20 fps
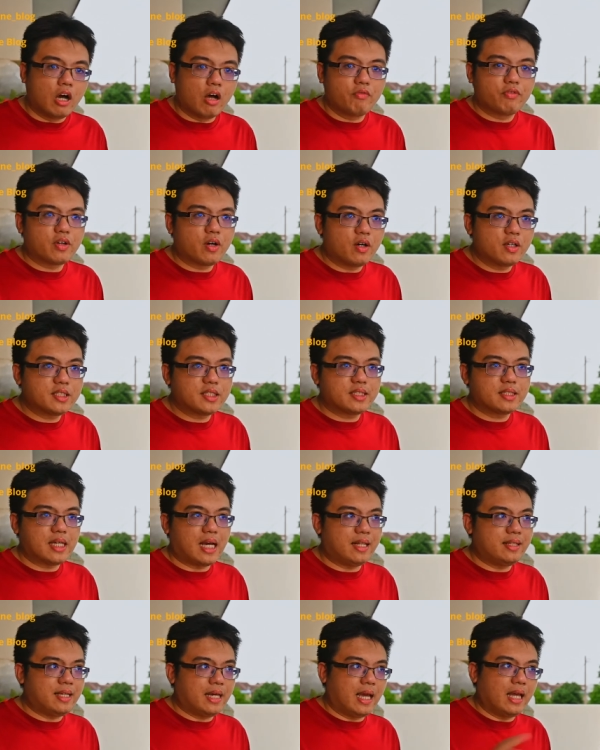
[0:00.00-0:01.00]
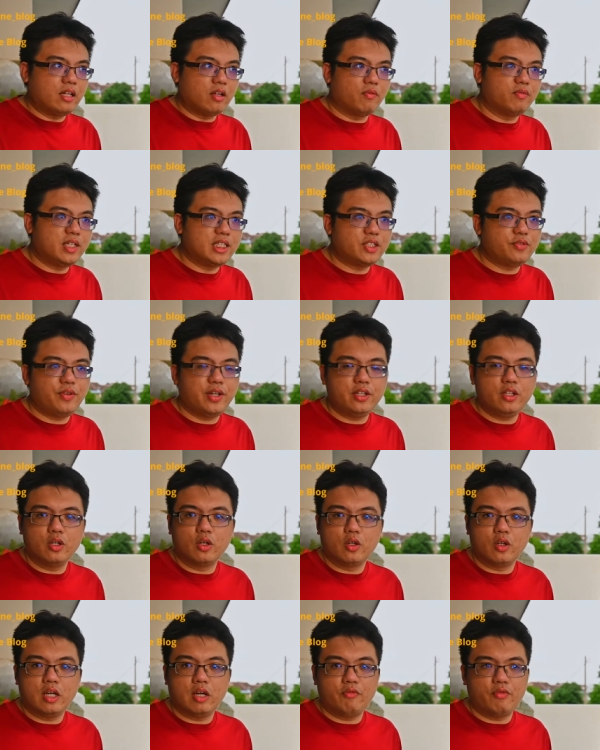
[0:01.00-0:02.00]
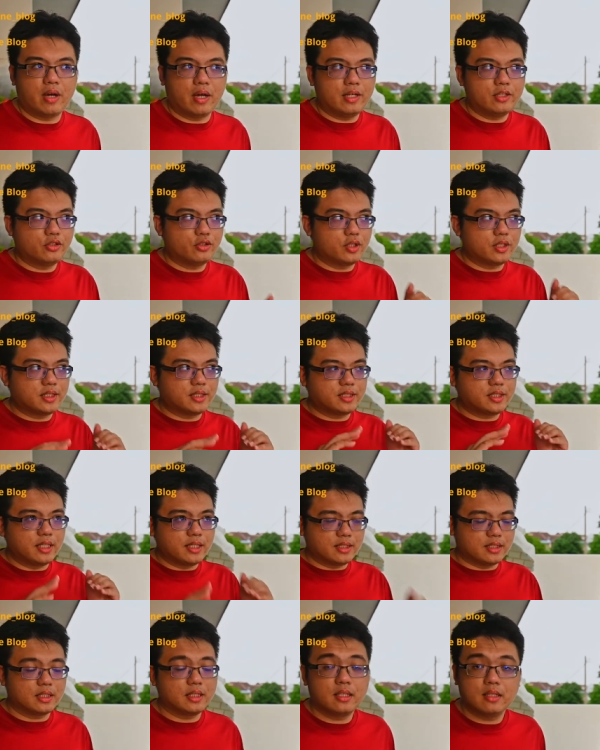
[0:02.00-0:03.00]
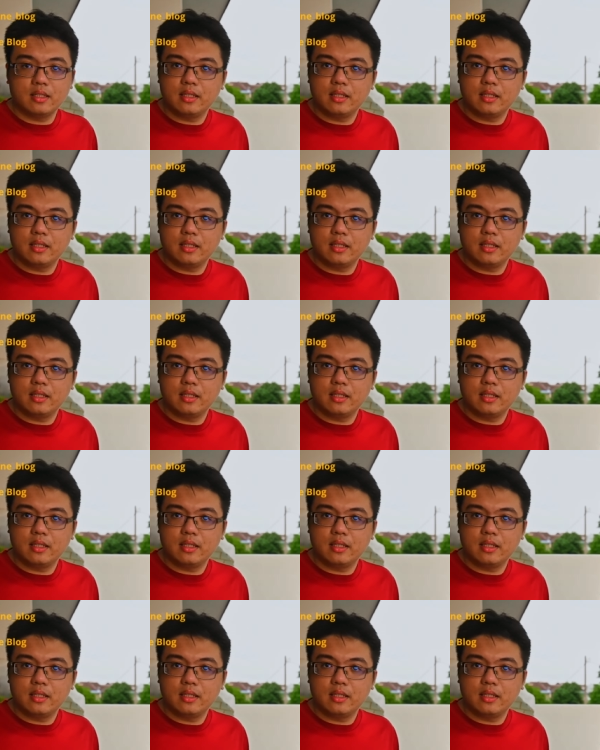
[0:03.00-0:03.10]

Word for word: Of course, at the end of this video, if you're interested